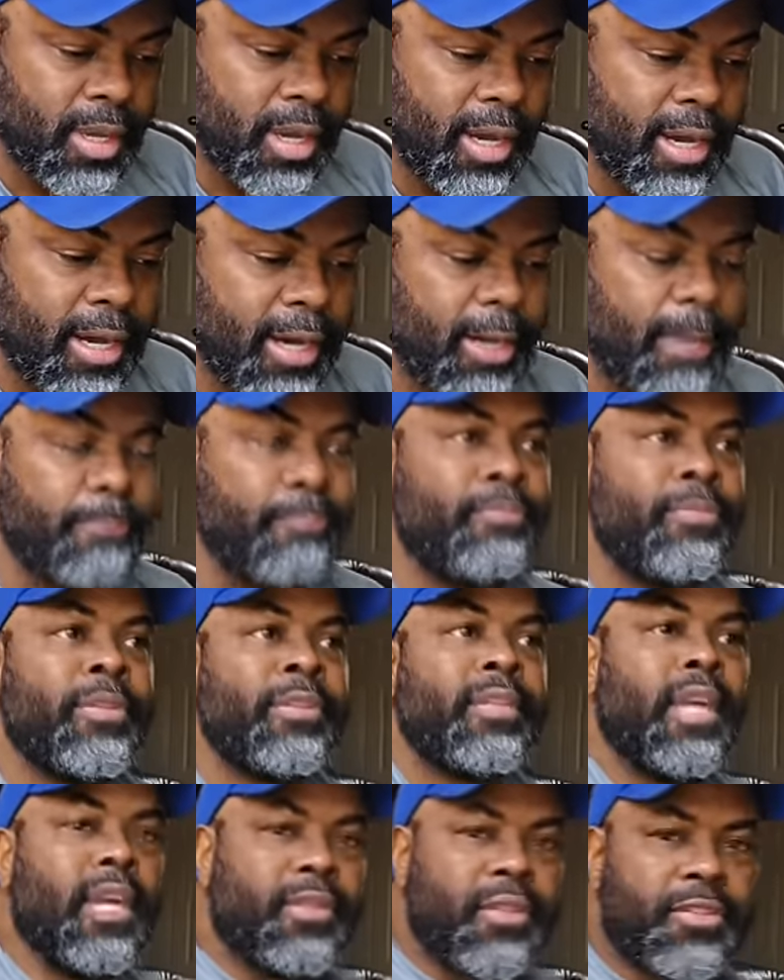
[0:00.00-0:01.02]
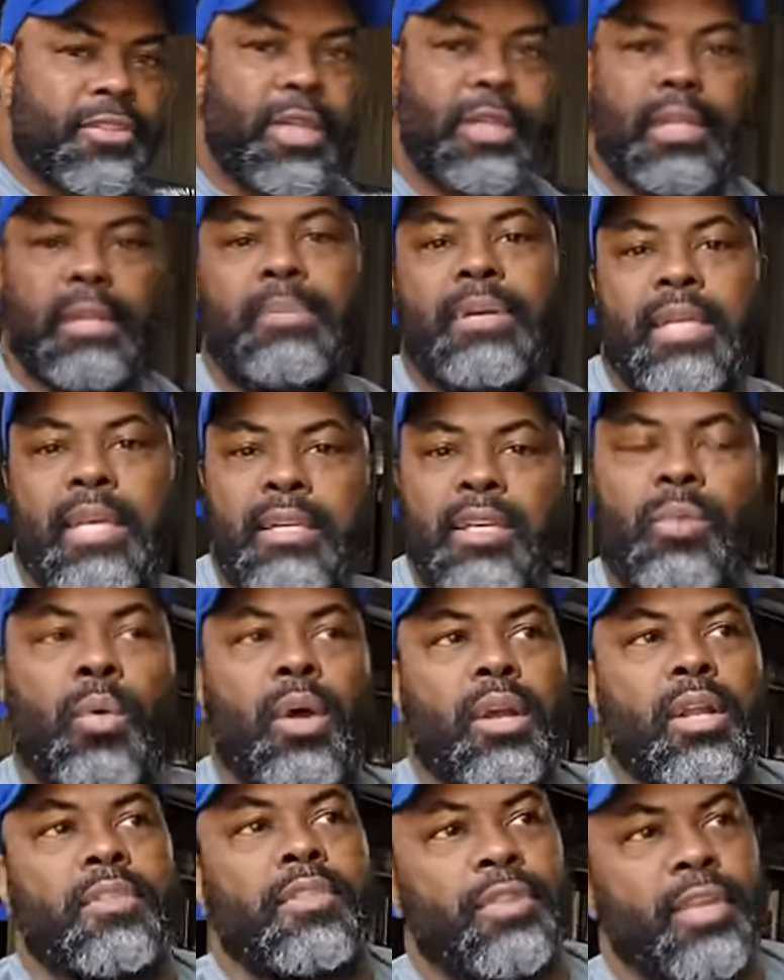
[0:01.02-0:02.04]
Um, the other thing, let me give you
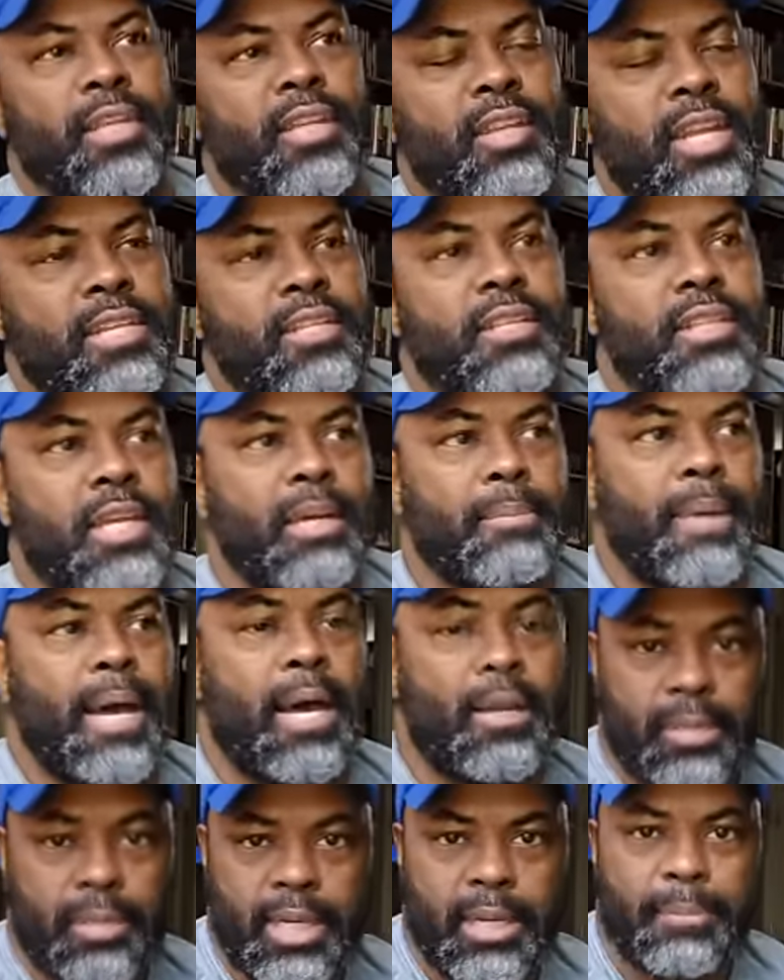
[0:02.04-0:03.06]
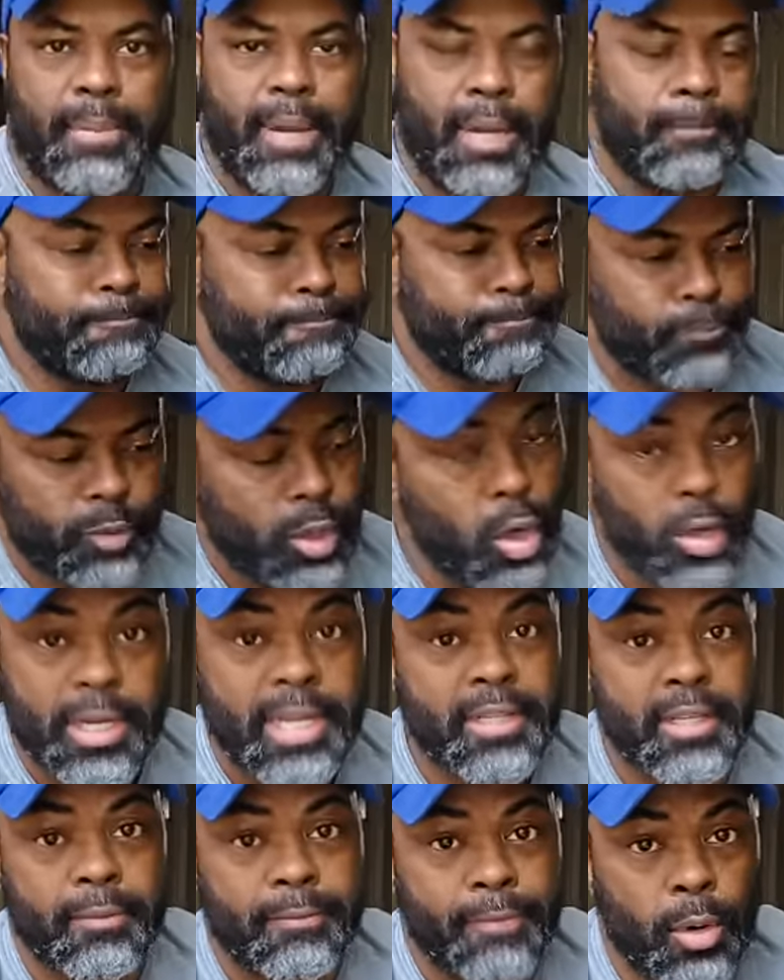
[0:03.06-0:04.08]
one other thing you need to think about and think about, or
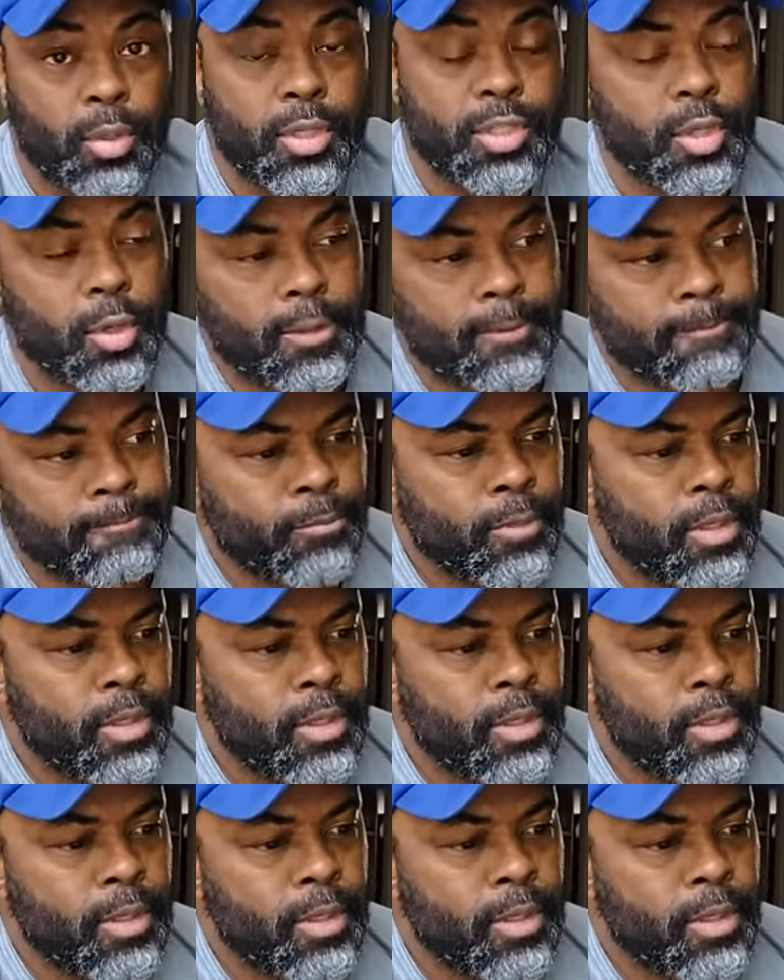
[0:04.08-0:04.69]
need to focus on,